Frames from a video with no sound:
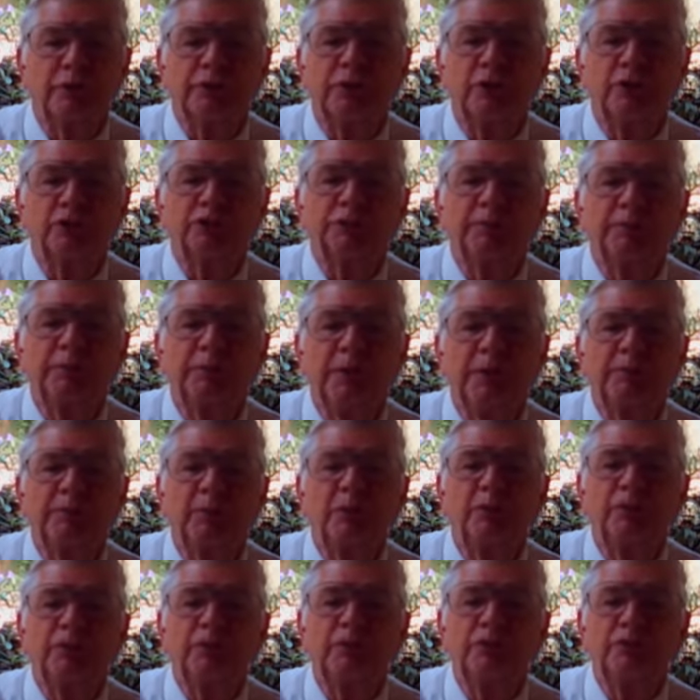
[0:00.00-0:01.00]
Those
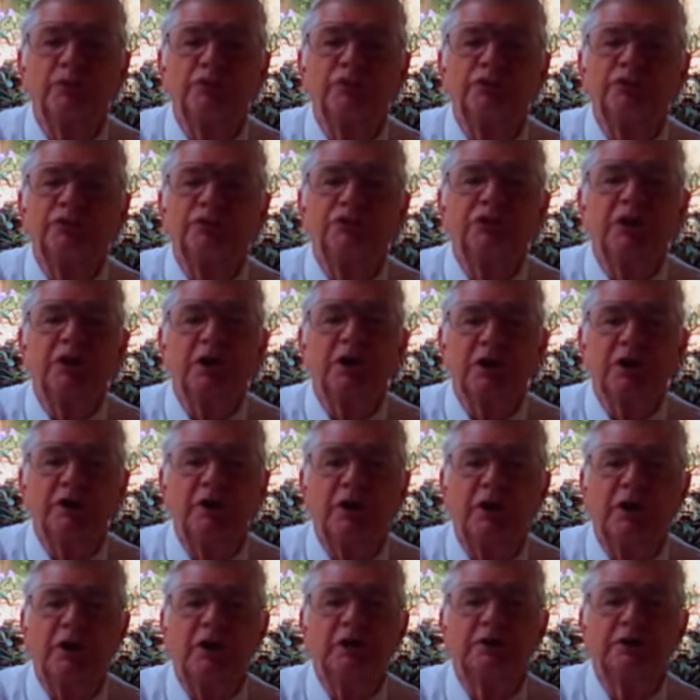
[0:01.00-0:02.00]
people who
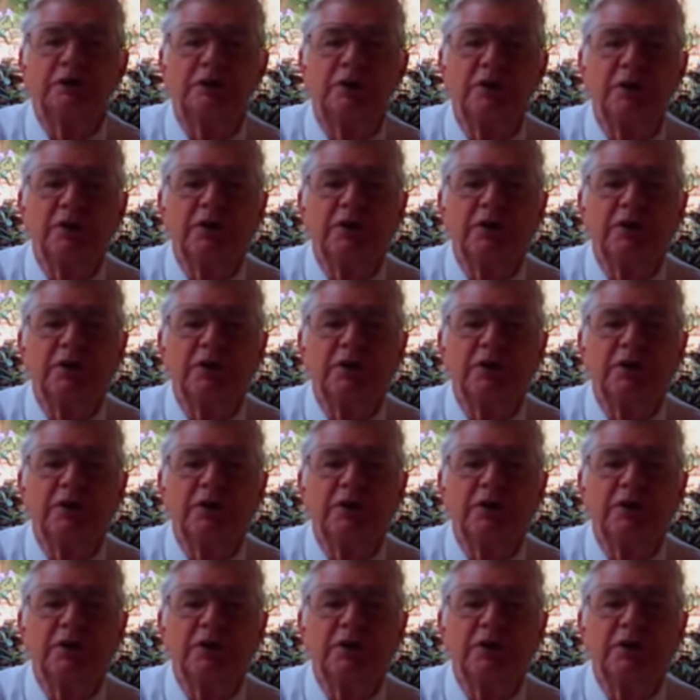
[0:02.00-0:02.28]
cannot